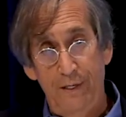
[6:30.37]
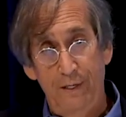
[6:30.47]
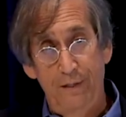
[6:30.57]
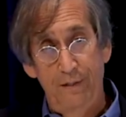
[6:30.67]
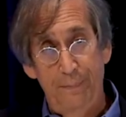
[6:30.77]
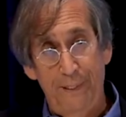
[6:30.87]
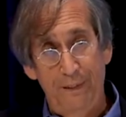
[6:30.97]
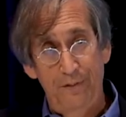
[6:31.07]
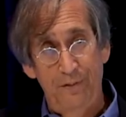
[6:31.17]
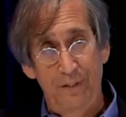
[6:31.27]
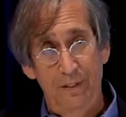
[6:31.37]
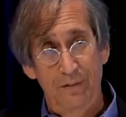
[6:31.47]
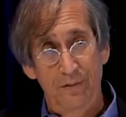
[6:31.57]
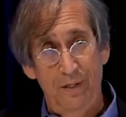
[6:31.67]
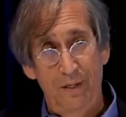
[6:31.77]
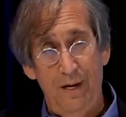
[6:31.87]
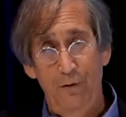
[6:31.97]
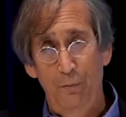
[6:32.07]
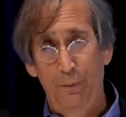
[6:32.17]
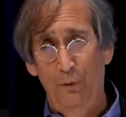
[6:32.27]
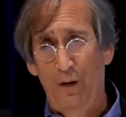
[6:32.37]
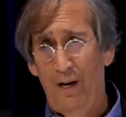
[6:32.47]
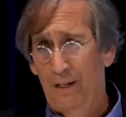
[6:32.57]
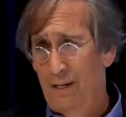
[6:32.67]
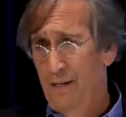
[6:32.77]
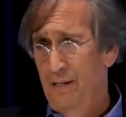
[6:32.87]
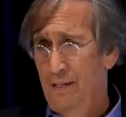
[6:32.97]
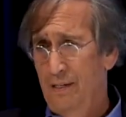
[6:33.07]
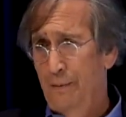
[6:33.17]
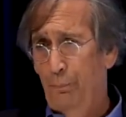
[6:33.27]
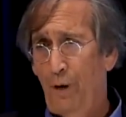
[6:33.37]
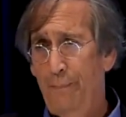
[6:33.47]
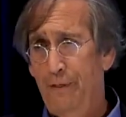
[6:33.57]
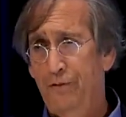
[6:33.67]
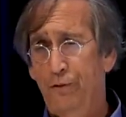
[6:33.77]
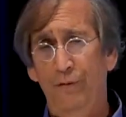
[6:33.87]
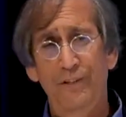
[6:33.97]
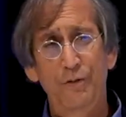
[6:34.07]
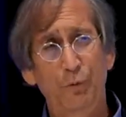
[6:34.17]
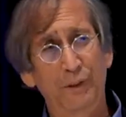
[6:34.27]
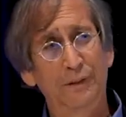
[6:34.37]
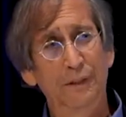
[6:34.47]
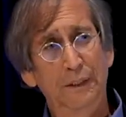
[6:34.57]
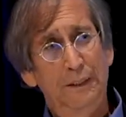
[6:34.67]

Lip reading: head of the Palestinians, and Ehud Barak, the Prime Minister of Israel,